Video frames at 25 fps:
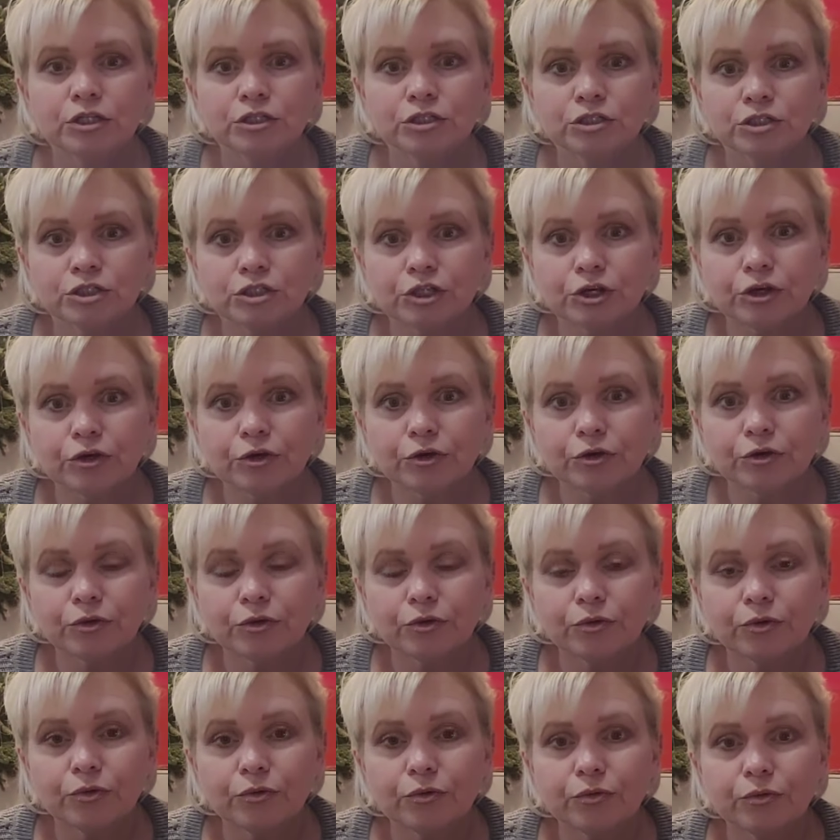
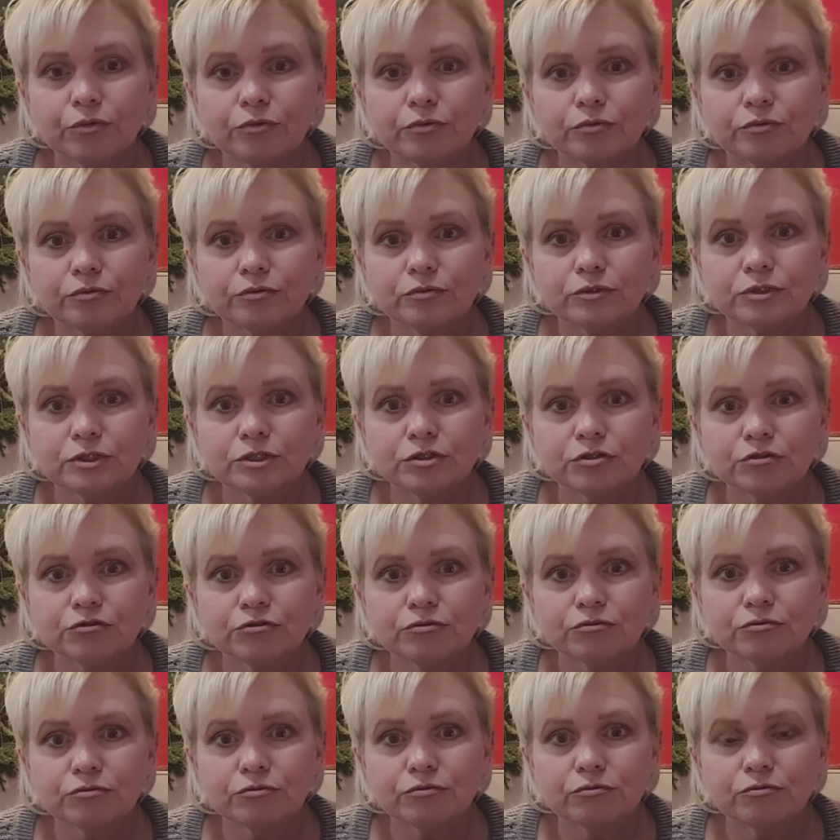So these are
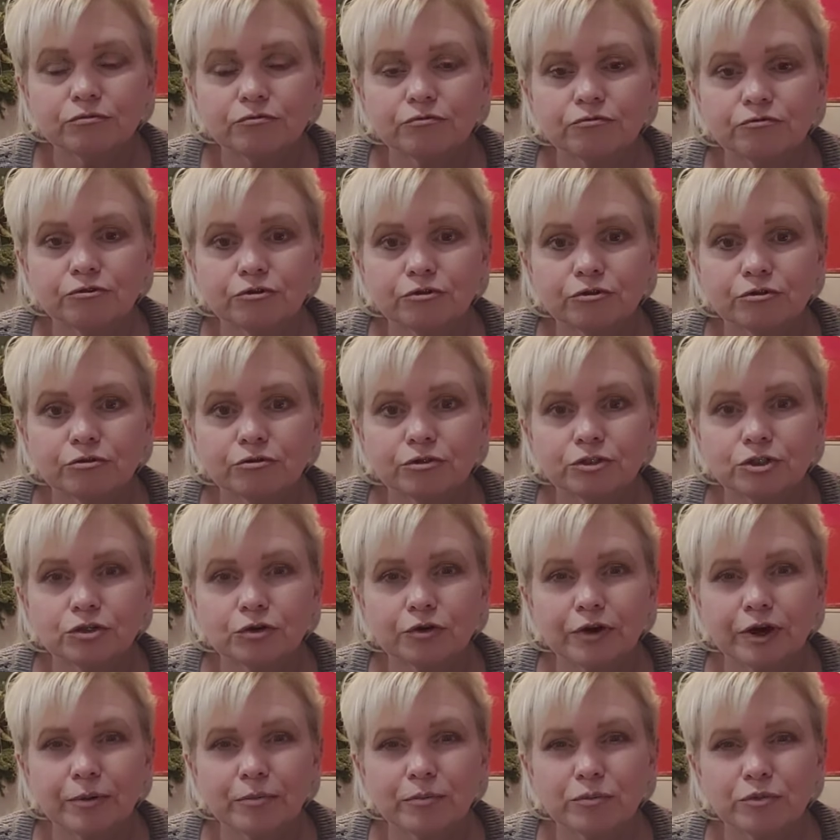for
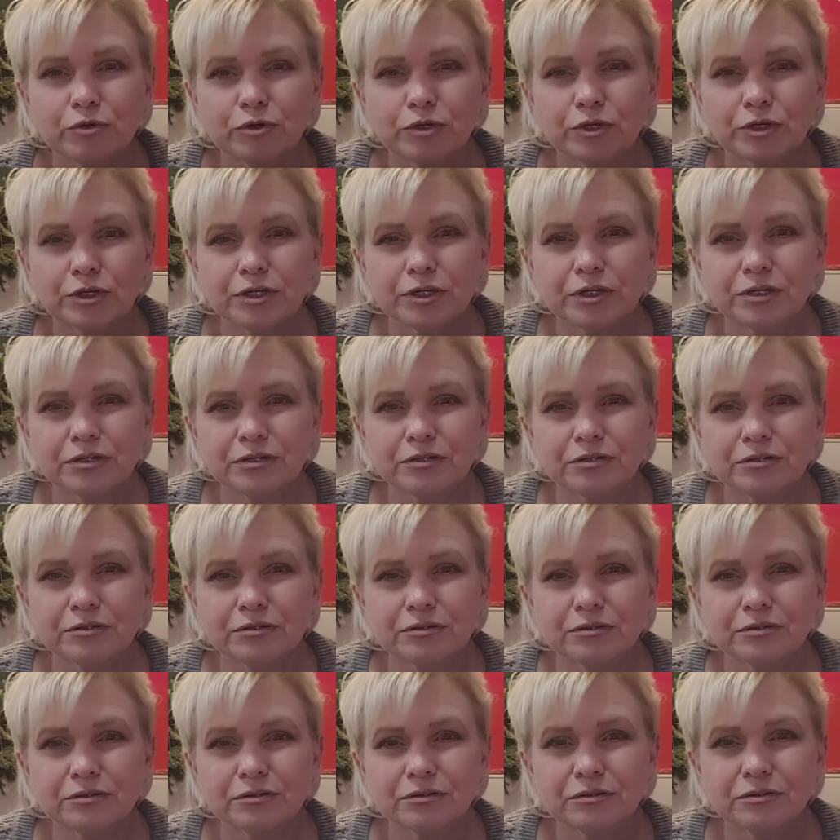scrapbooking,
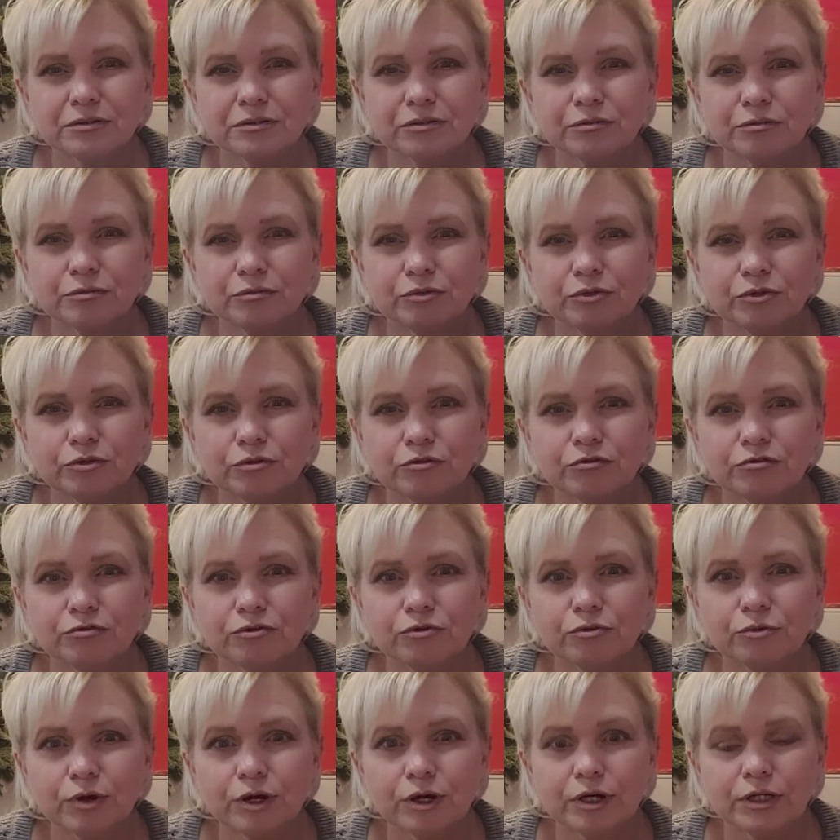
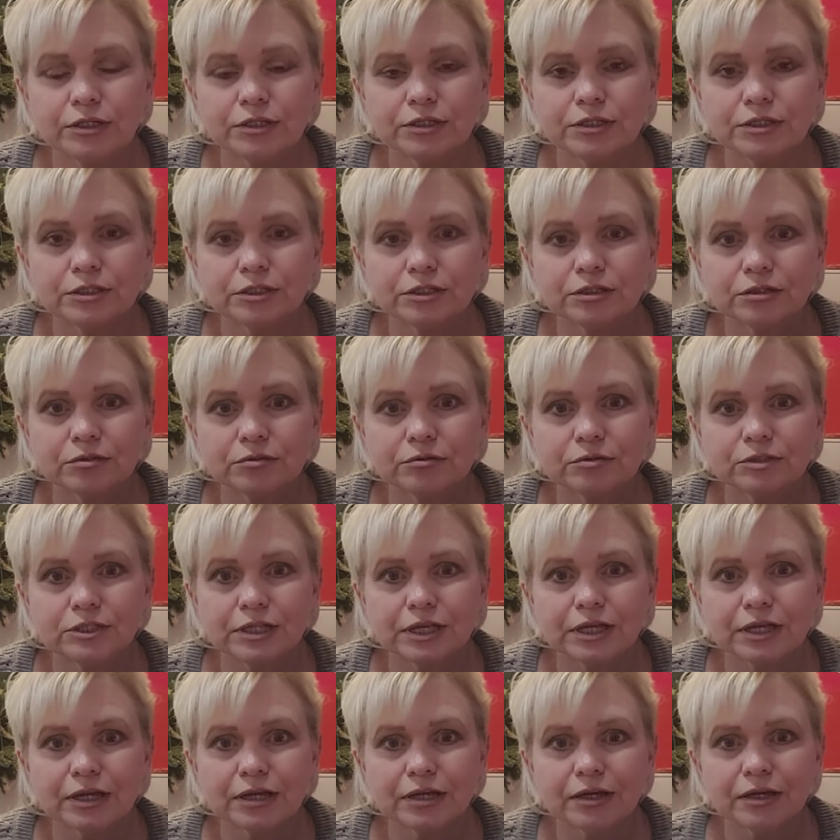beautiful rhinestones.
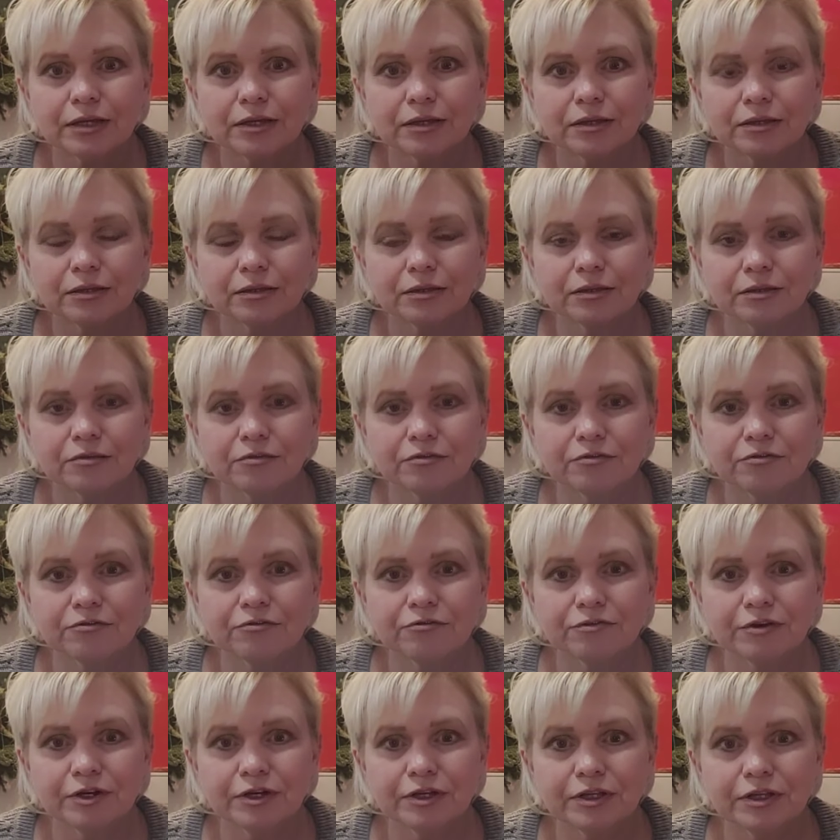And the
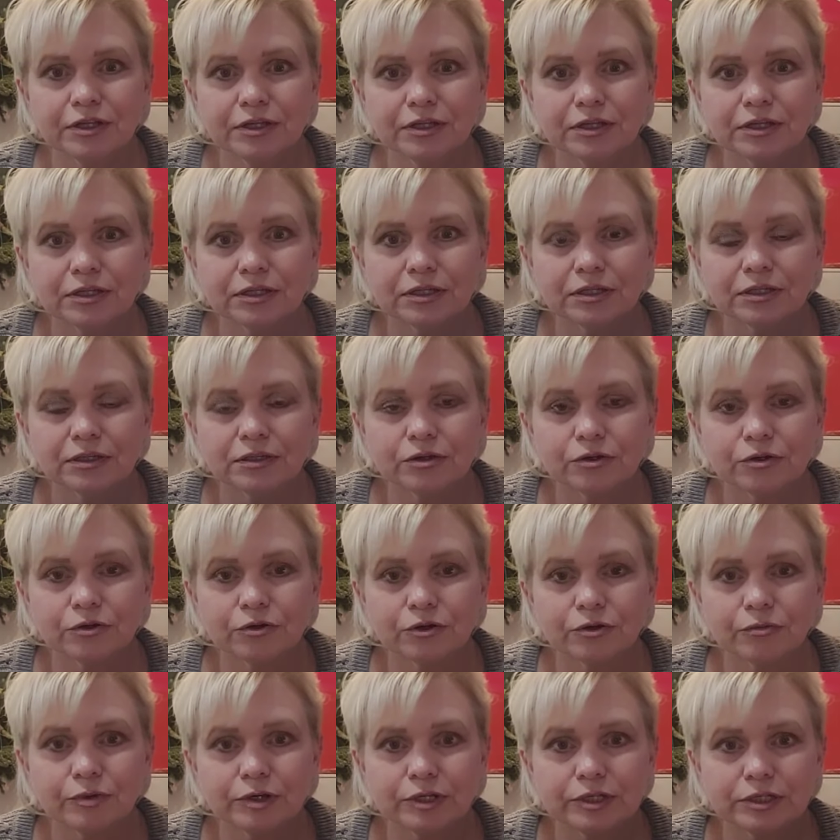fun thing, or
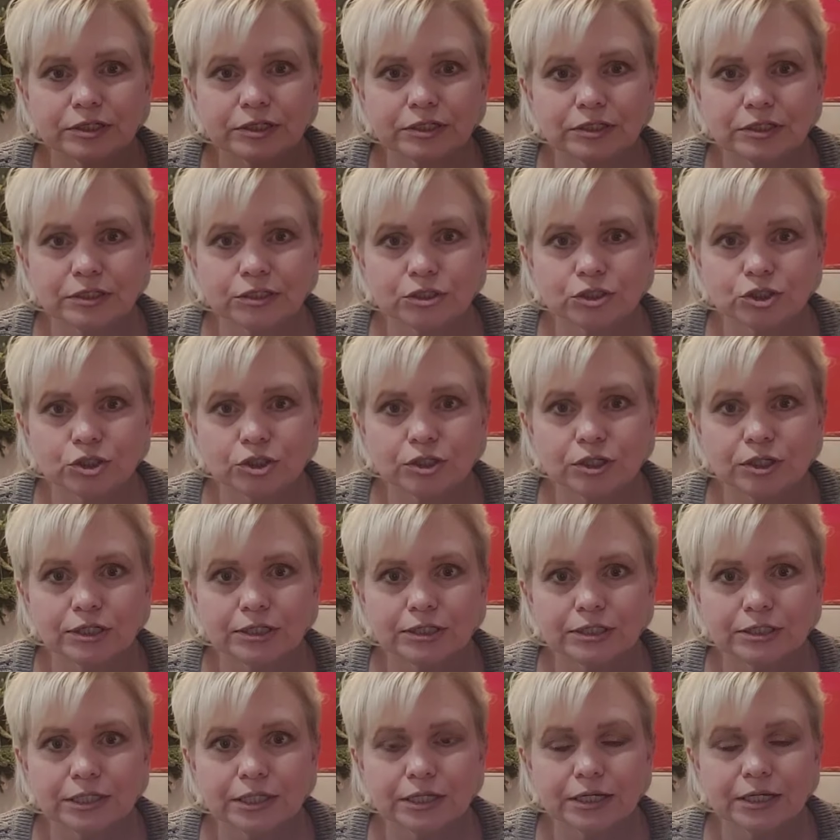the best thing, should I
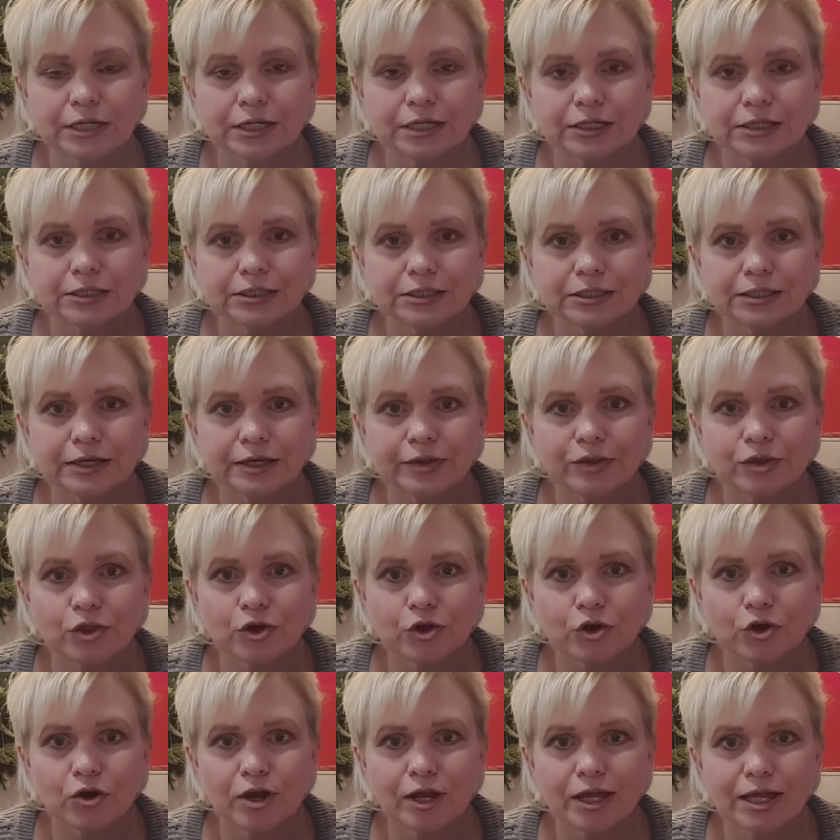say, is that
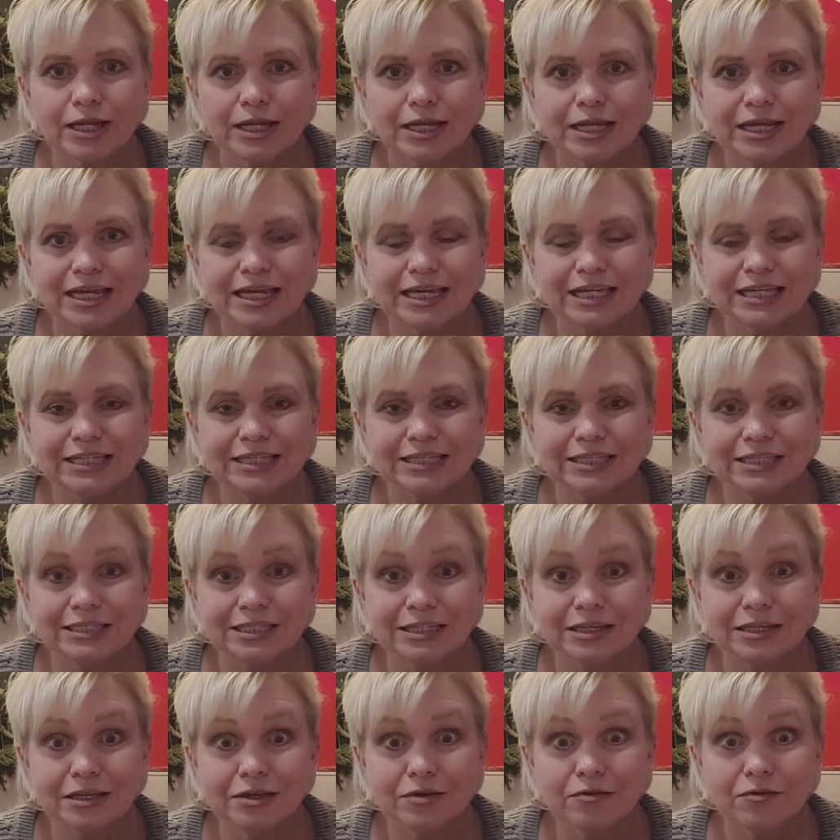they're
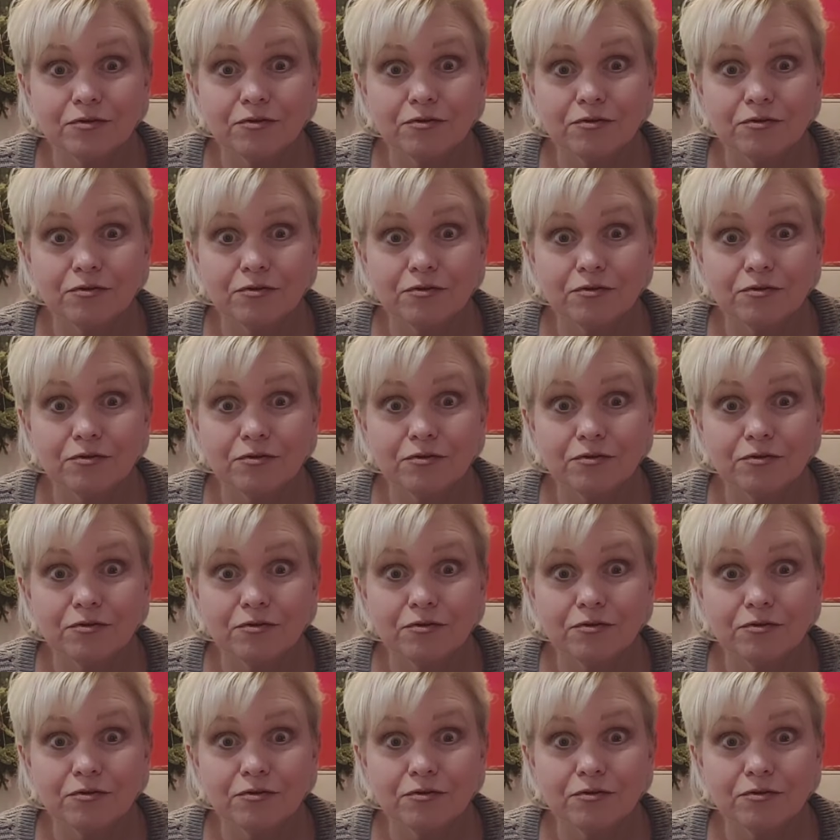adhesive.